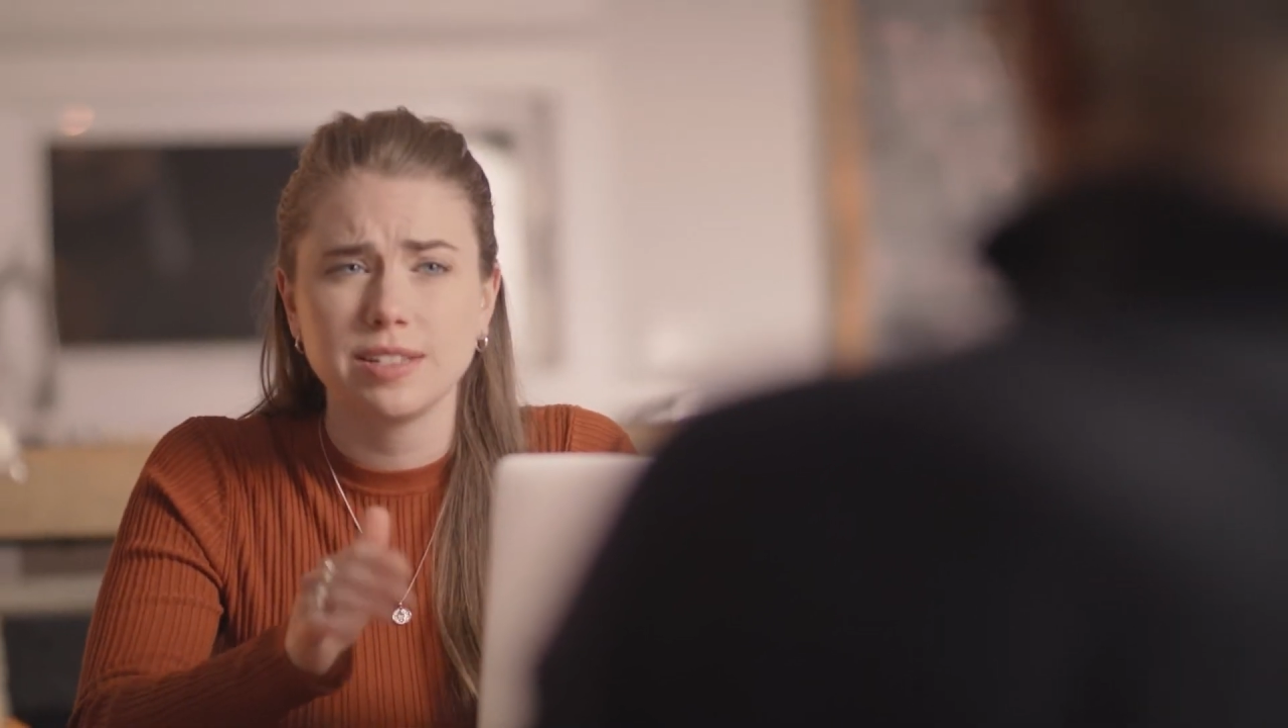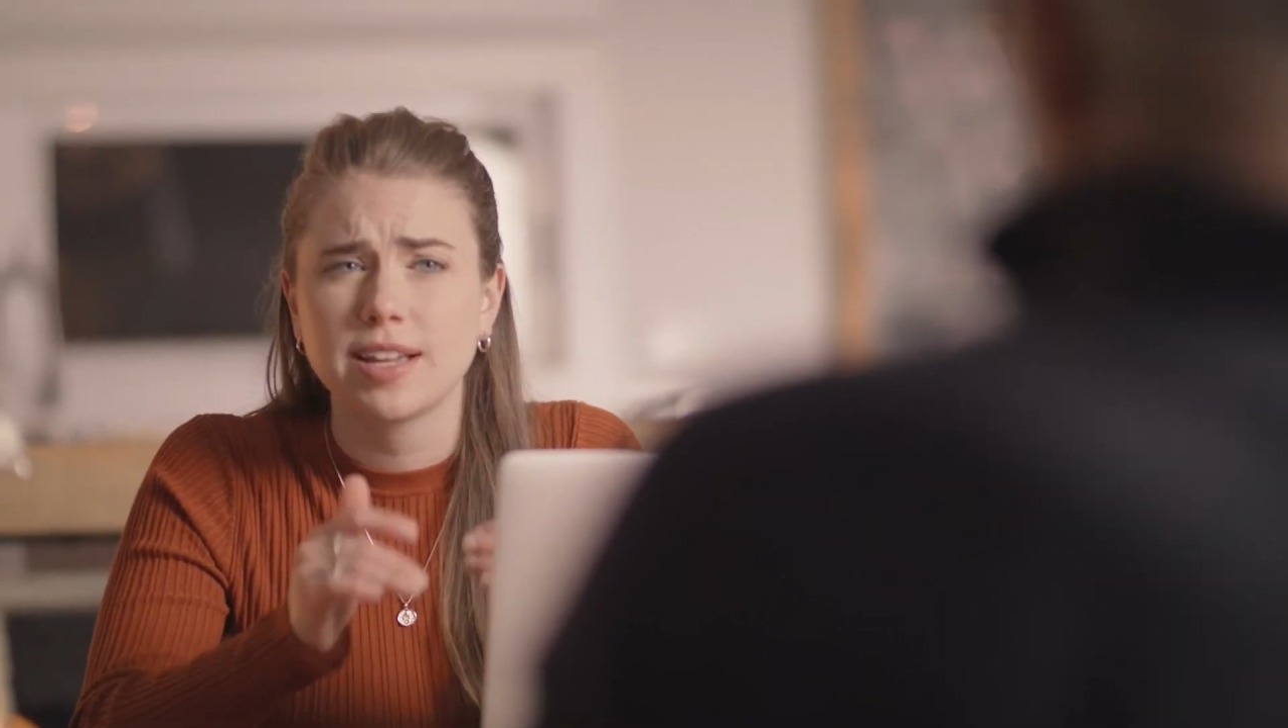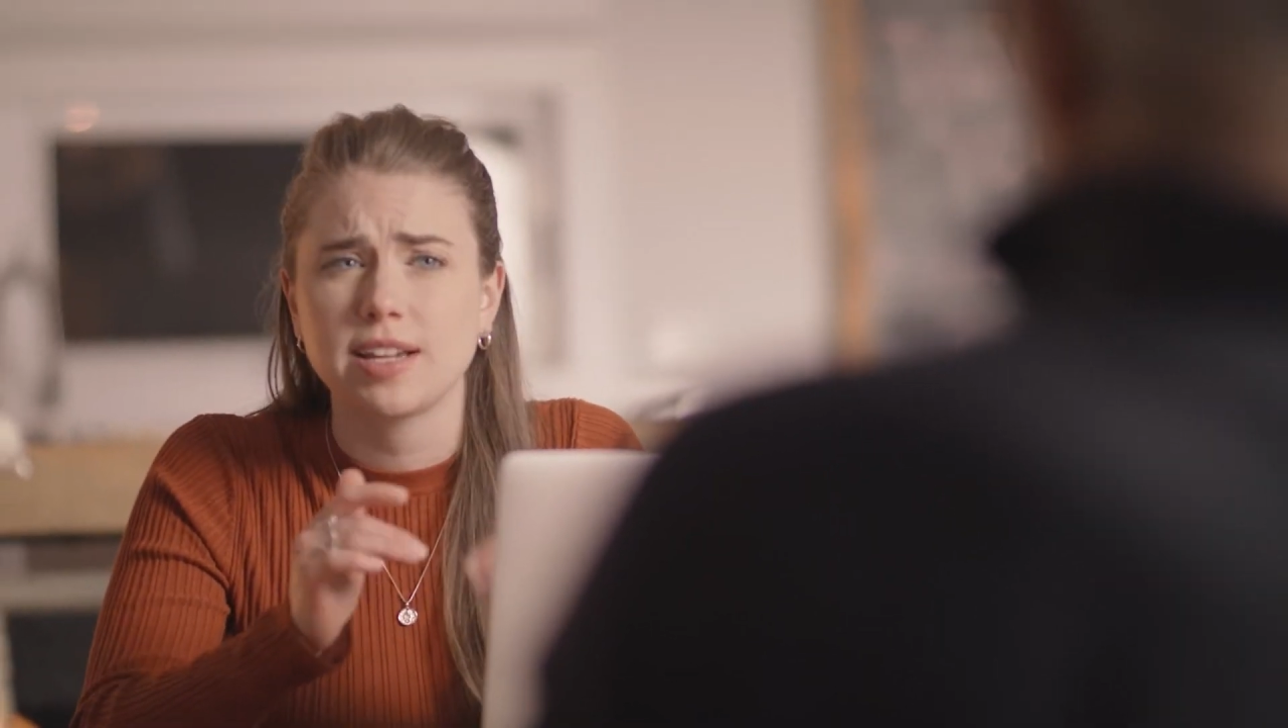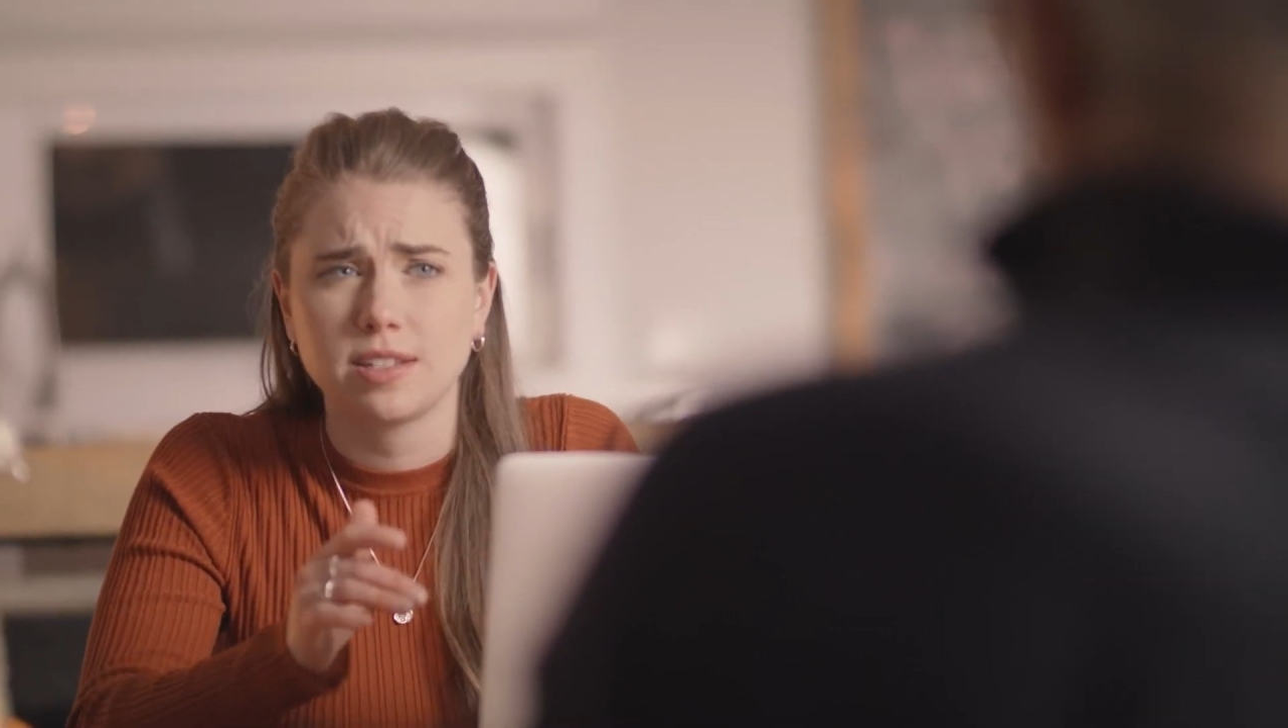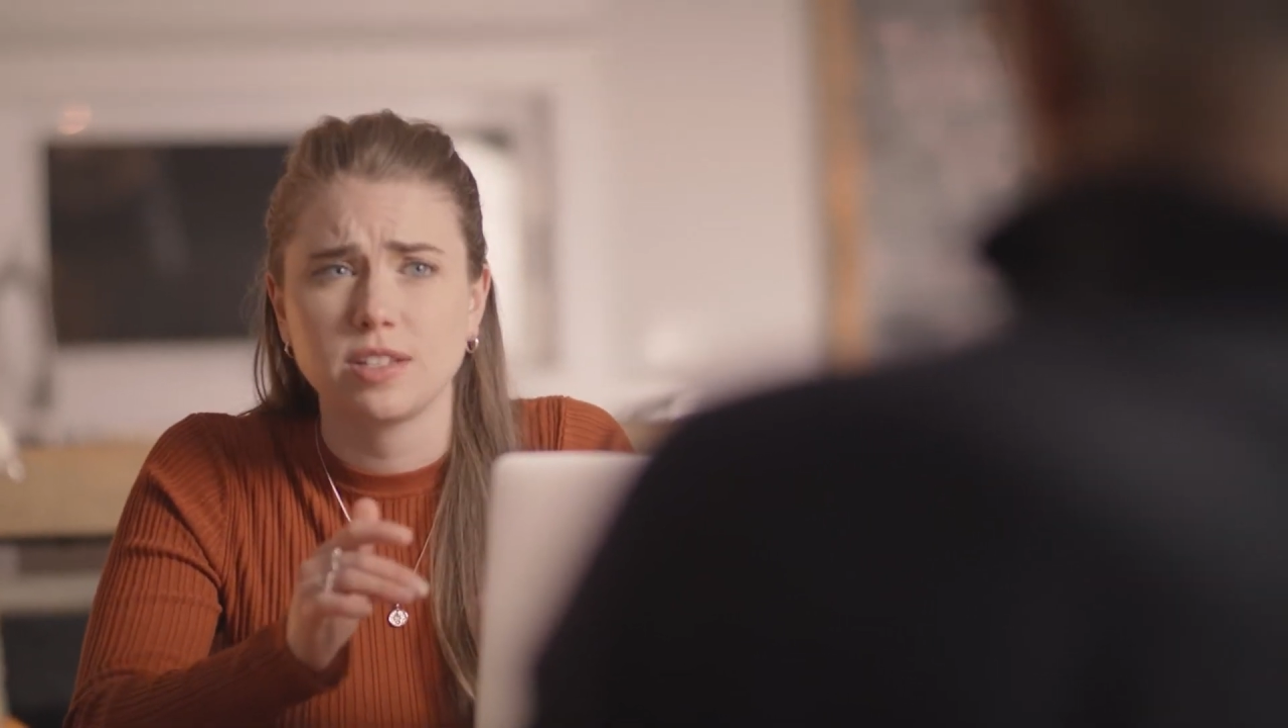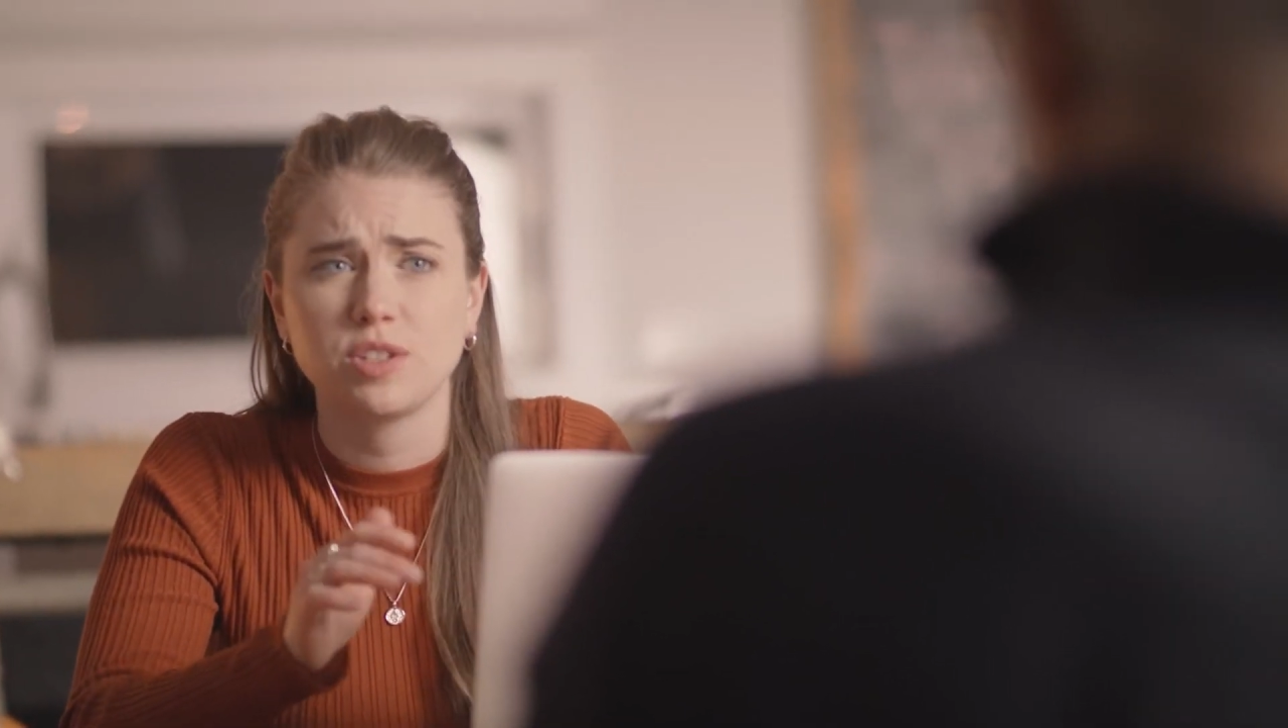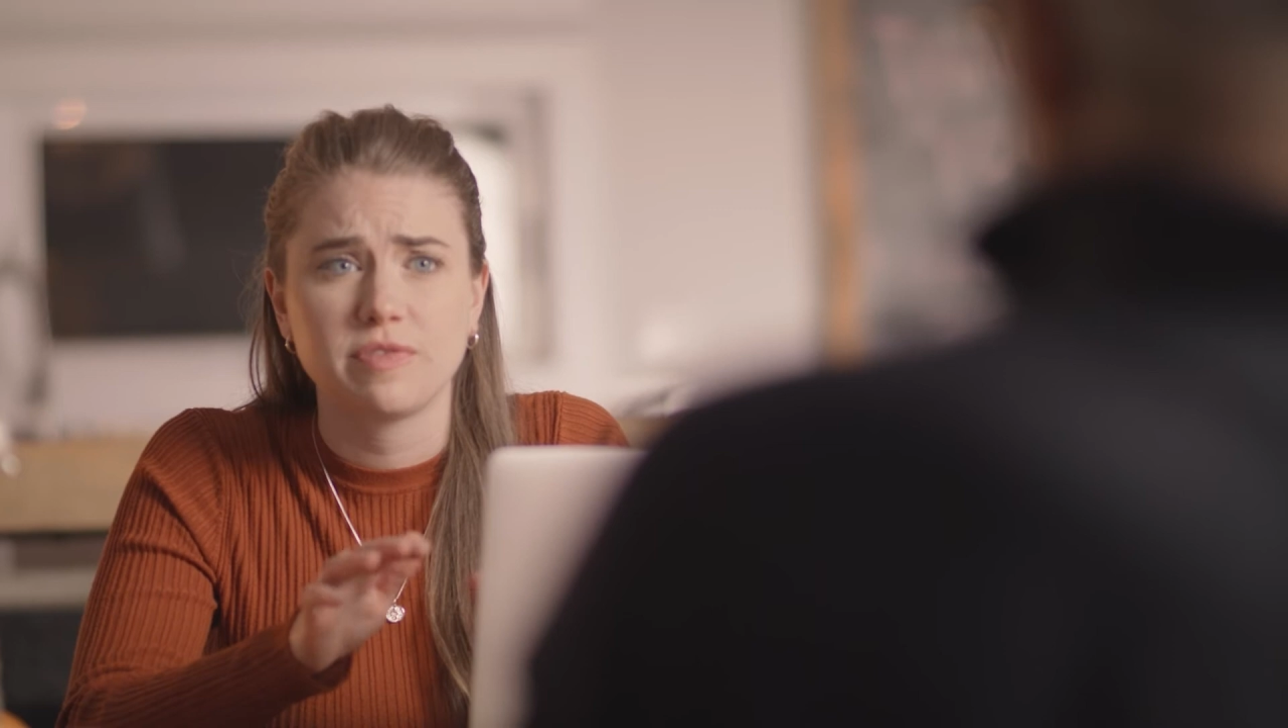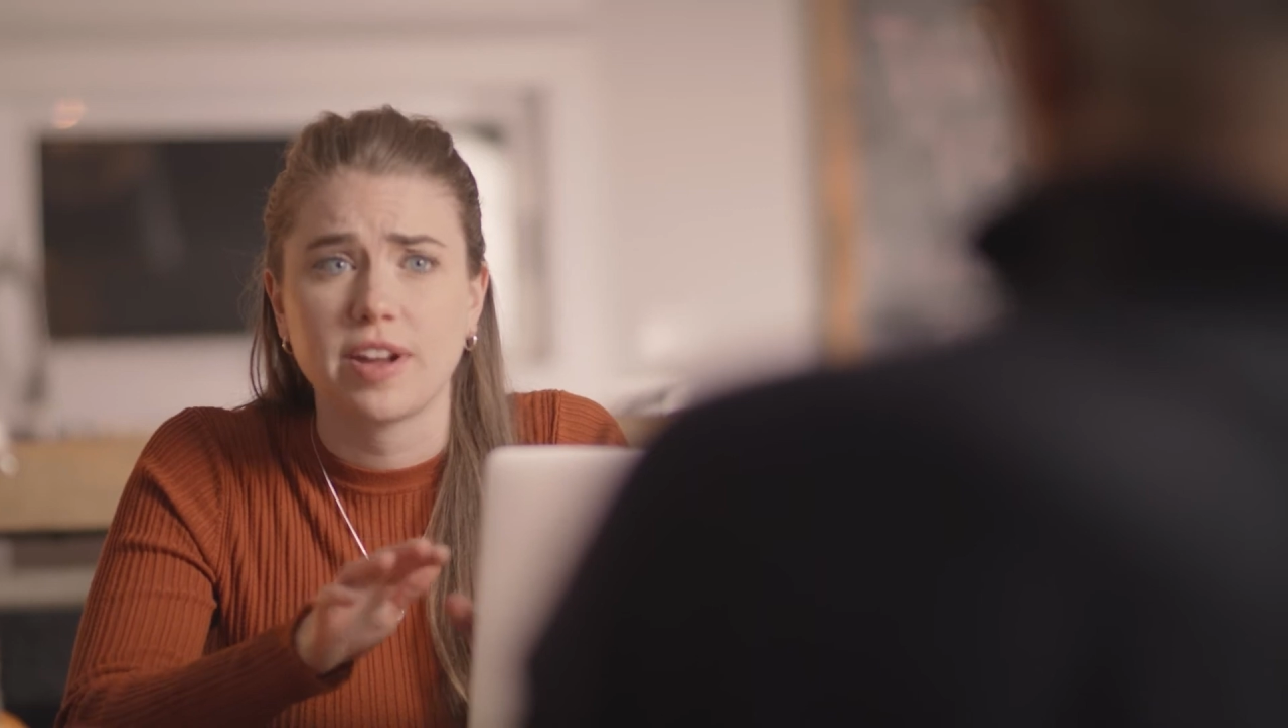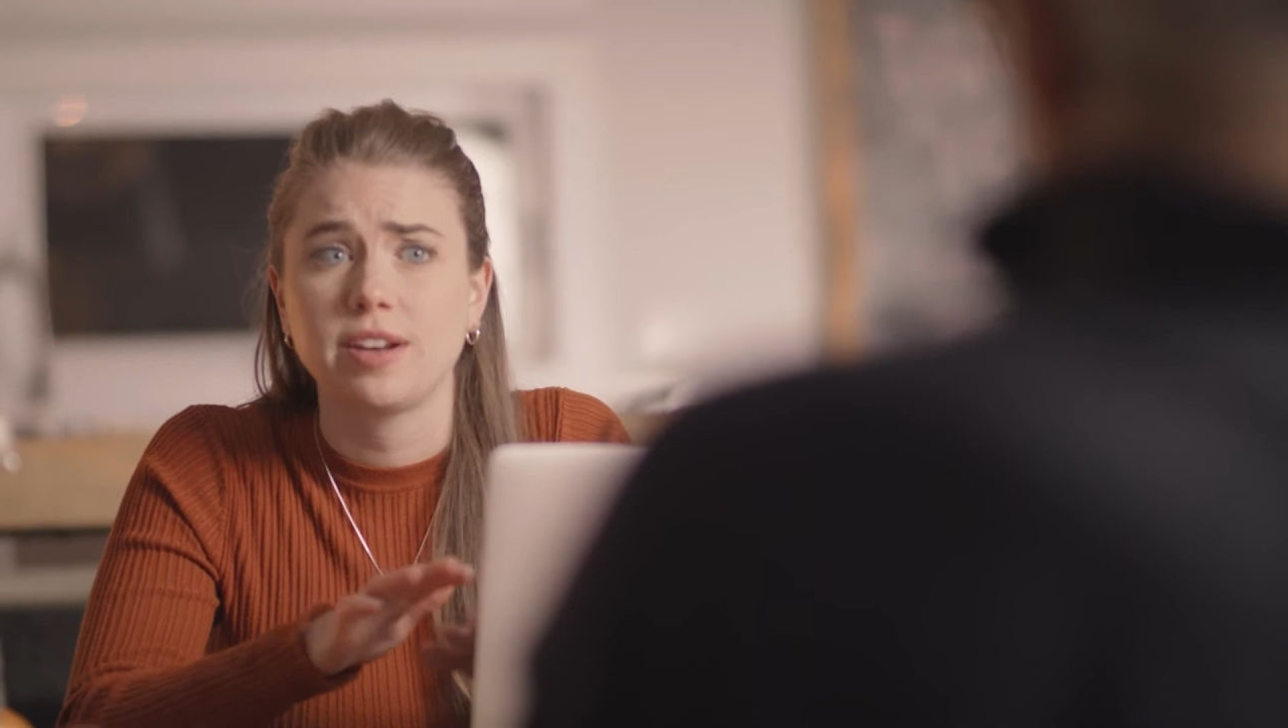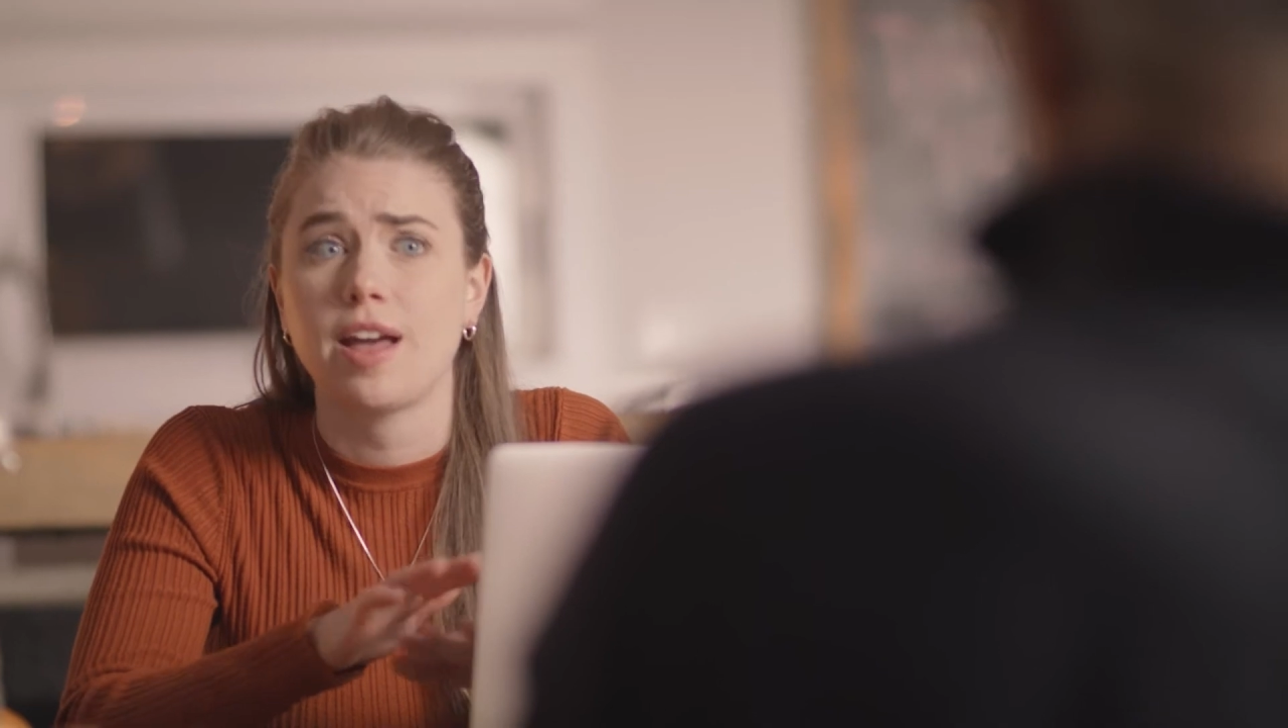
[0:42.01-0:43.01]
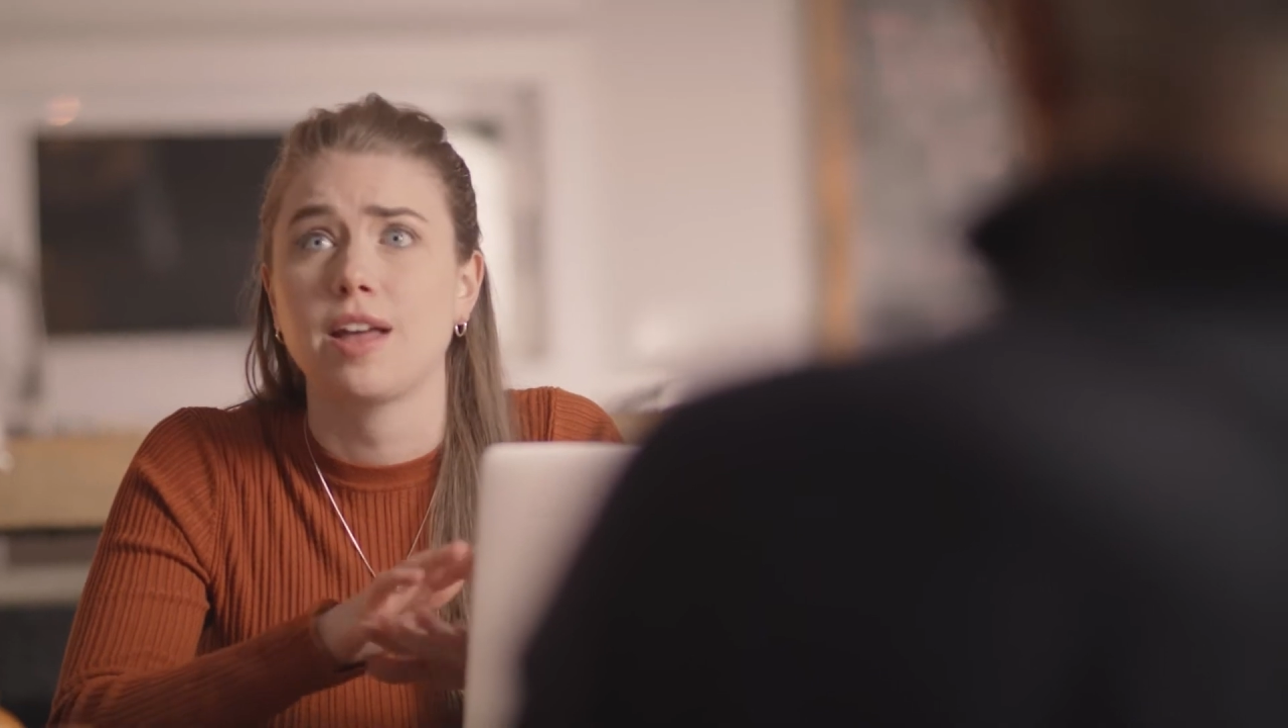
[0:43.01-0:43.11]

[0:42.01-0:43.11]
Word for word: enticed us to find